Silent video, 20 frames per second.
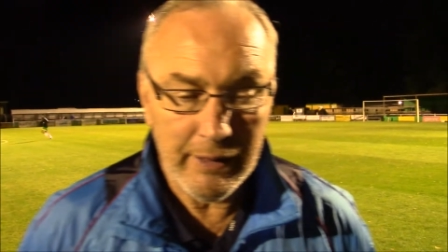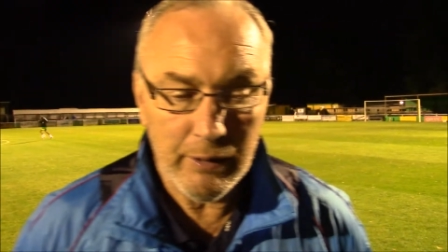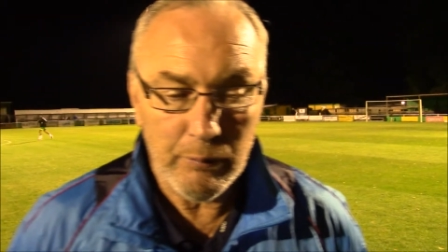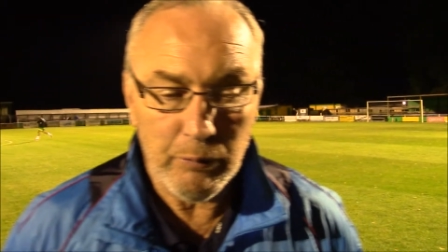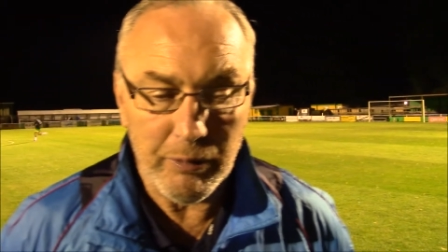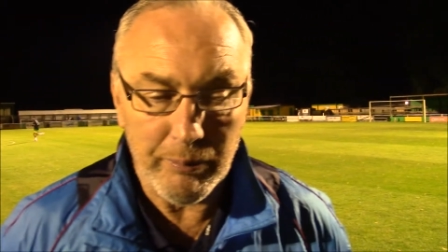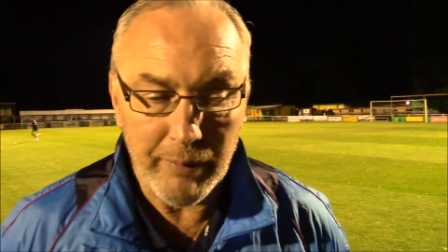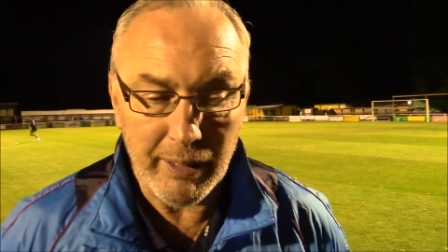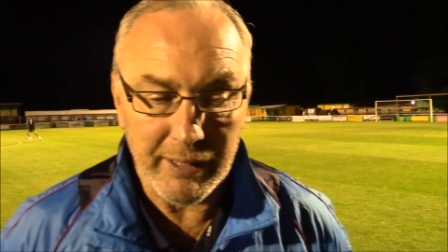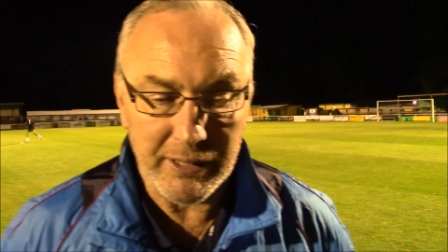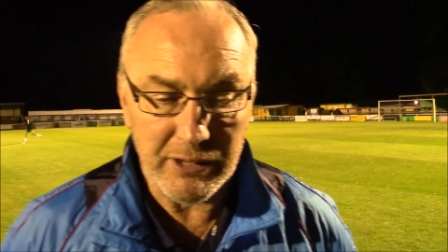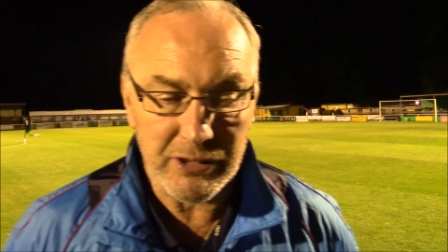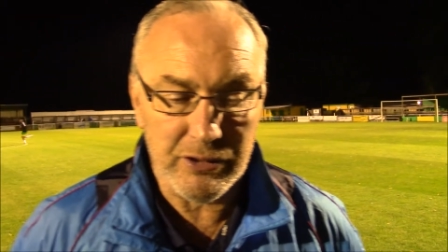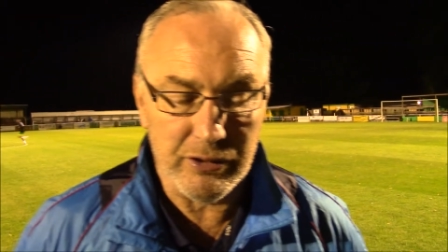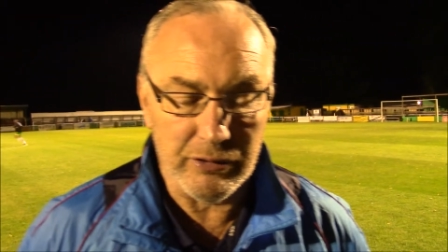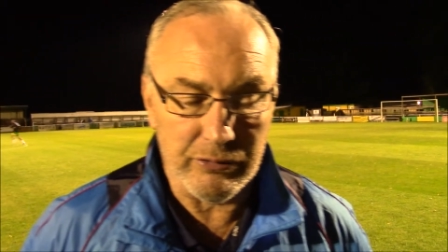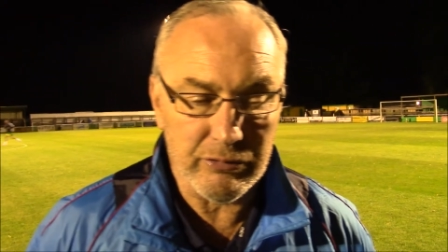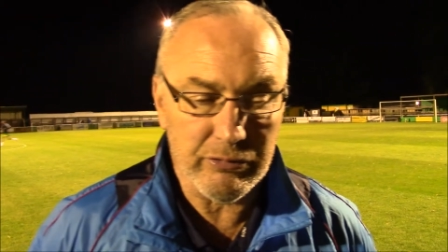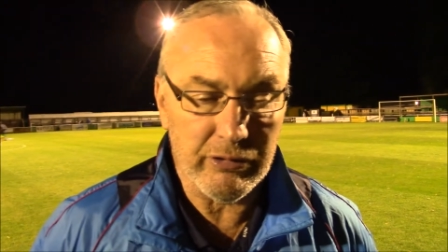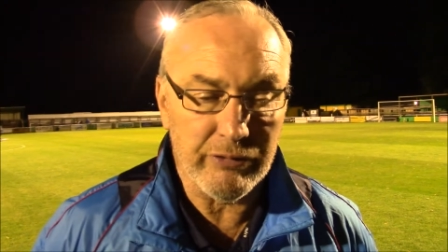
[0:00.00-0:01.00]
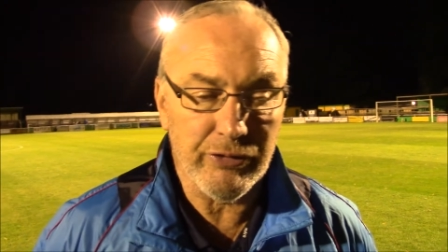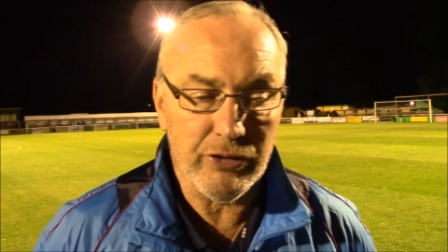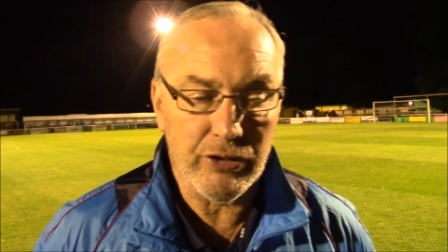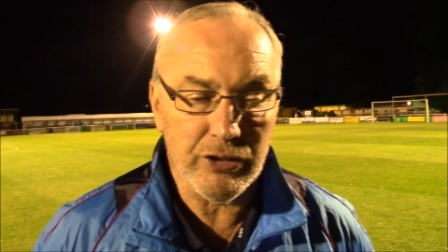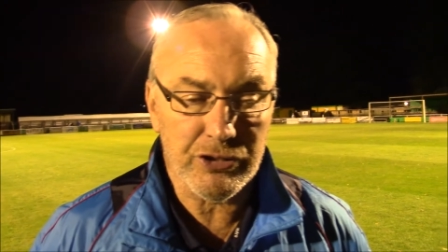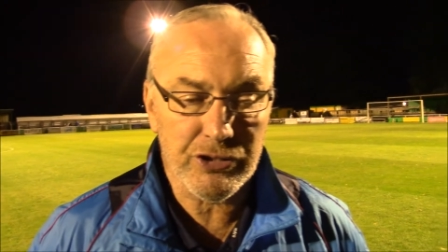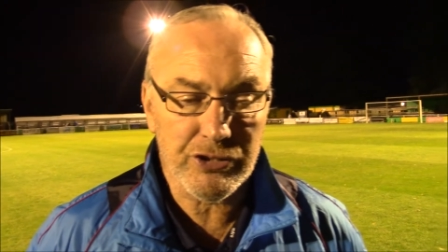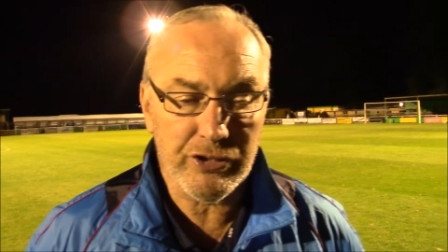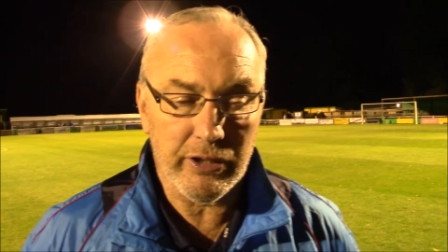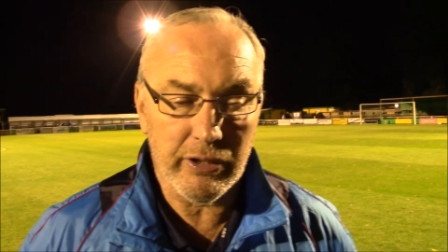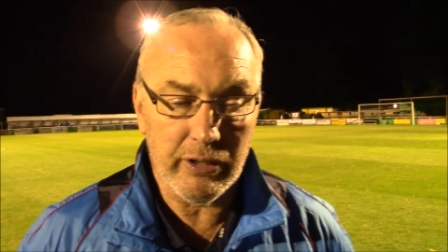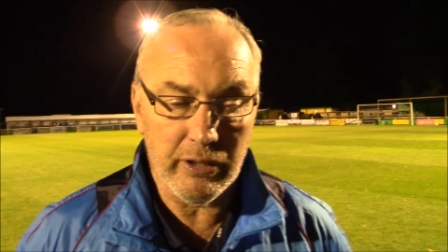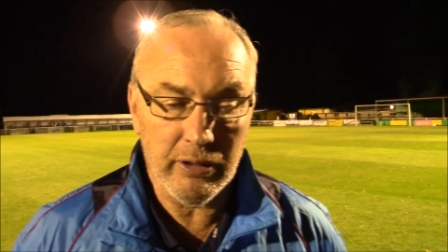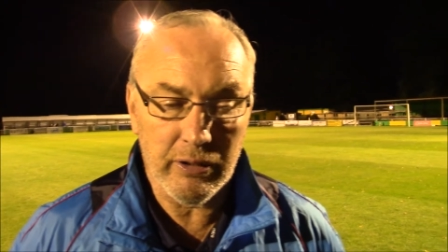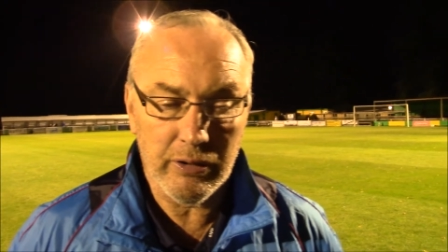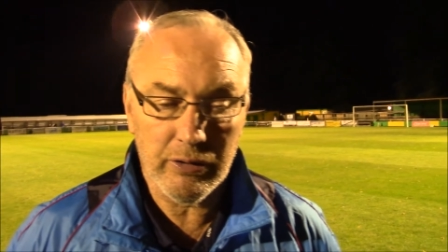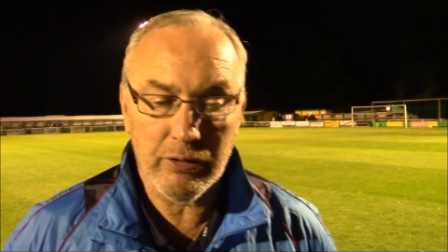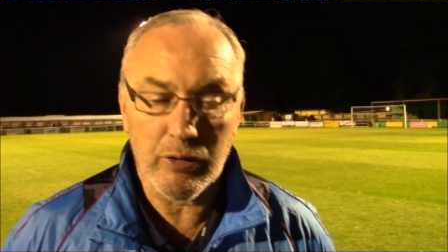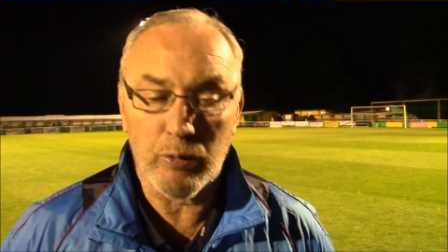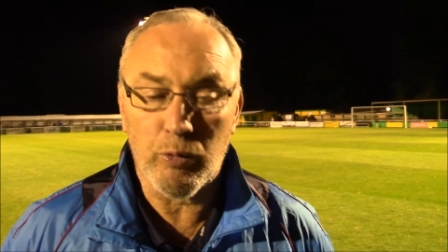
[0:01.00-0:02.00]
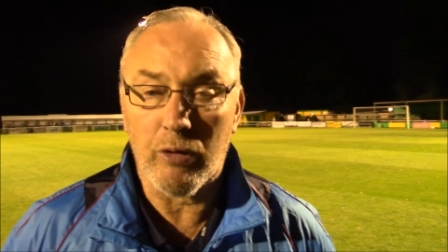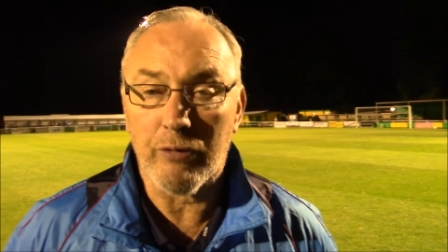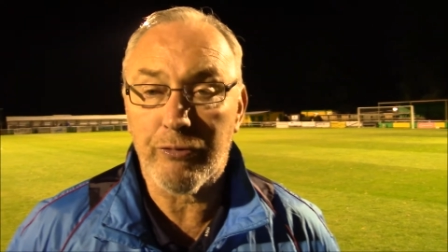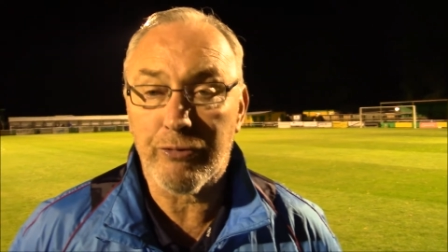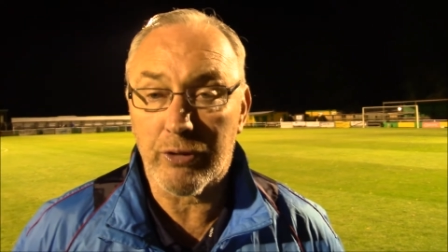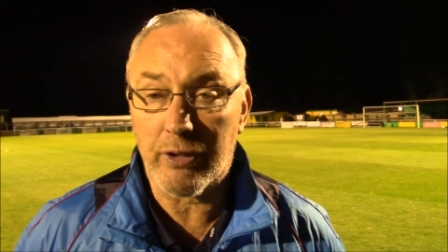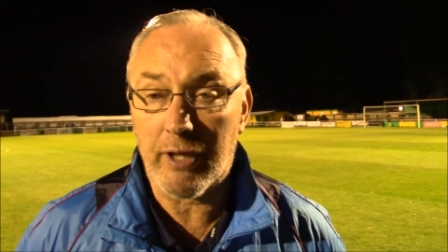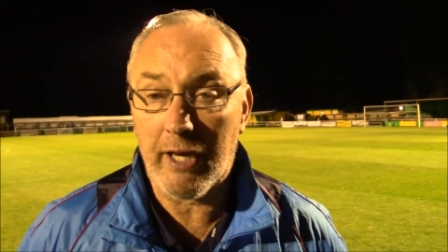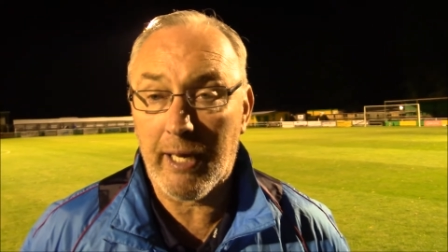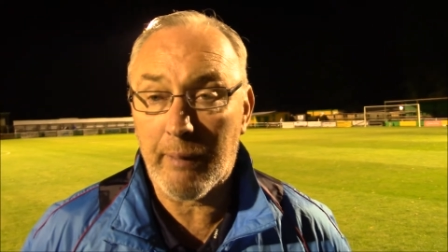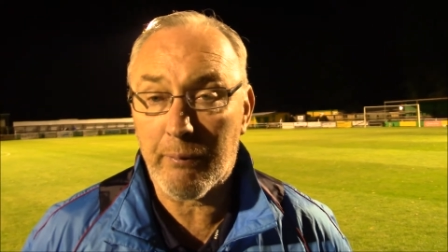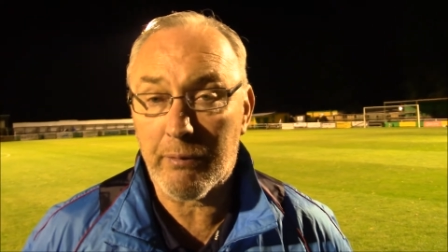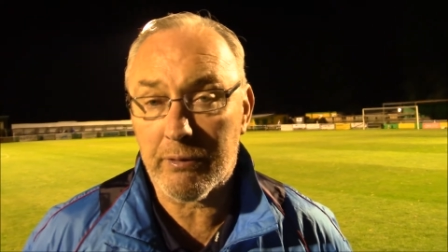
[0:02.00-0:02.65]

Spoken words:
we managed to reverse the Watford game,